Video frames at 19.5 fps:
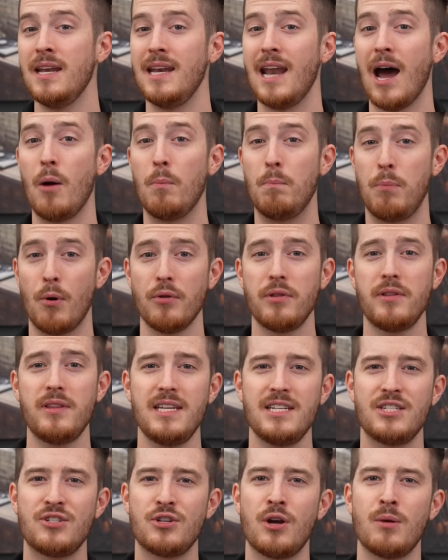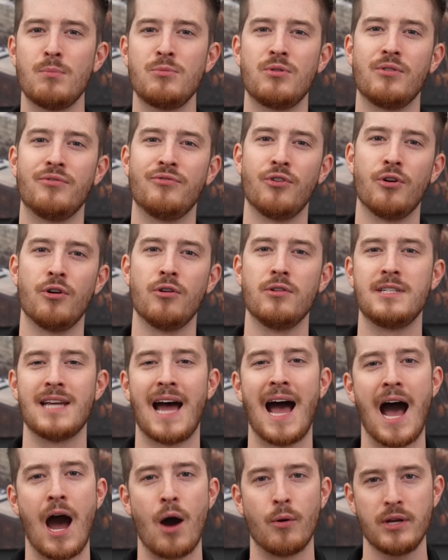Now, both of these terms refer to
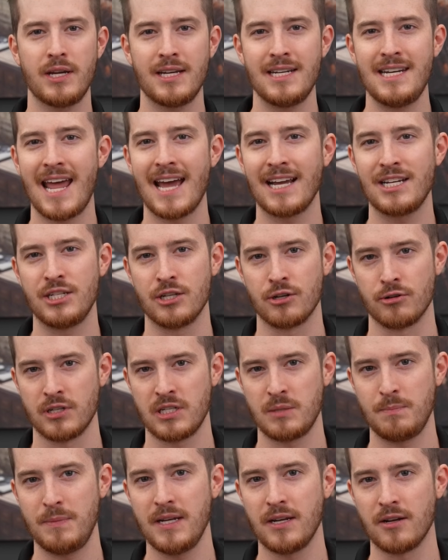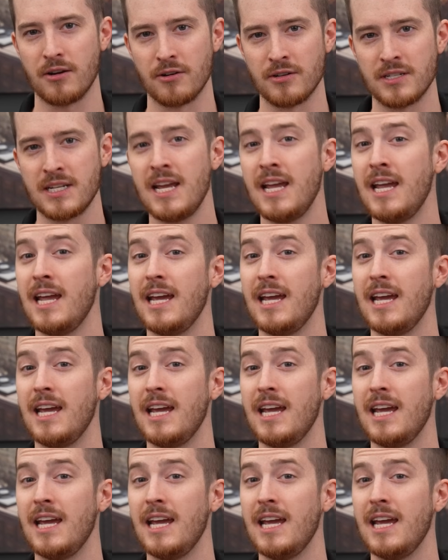how to connect to your speakers.